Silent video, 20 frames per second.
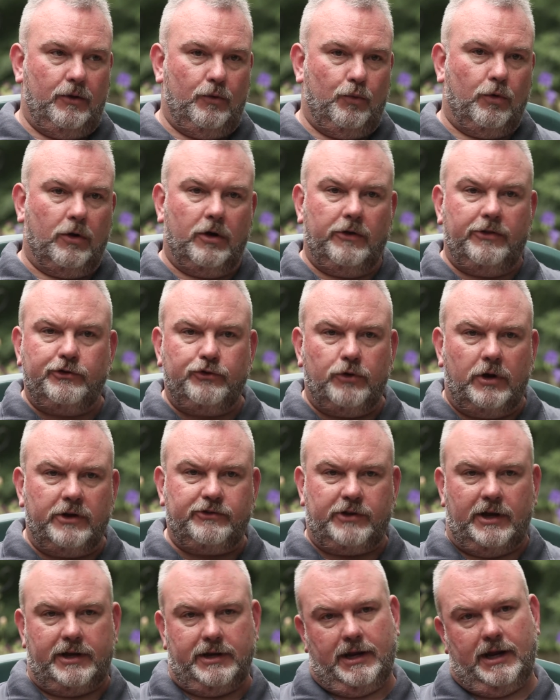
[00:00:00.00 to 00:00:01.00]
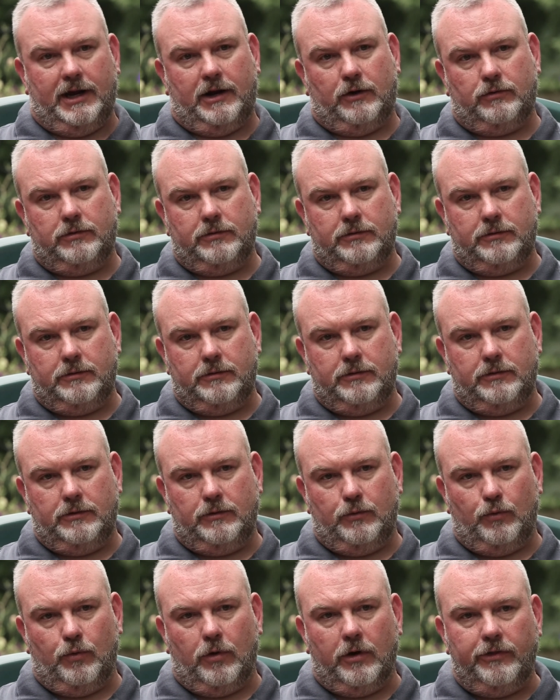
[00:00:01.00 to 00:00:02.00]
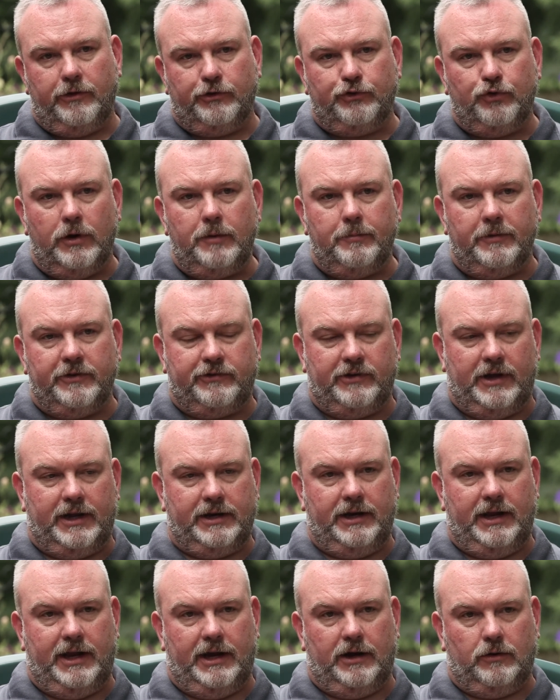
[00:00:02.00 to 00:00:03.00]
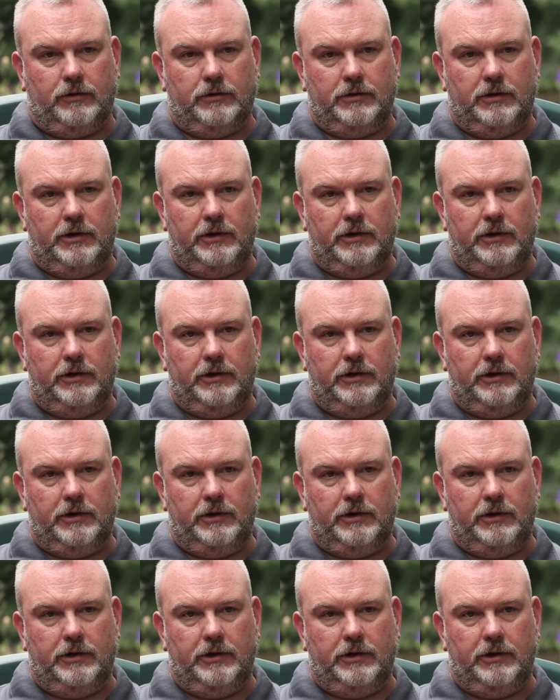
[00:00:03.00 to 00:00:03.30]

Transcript: Where are the drugs at now? Where are the treatments at now?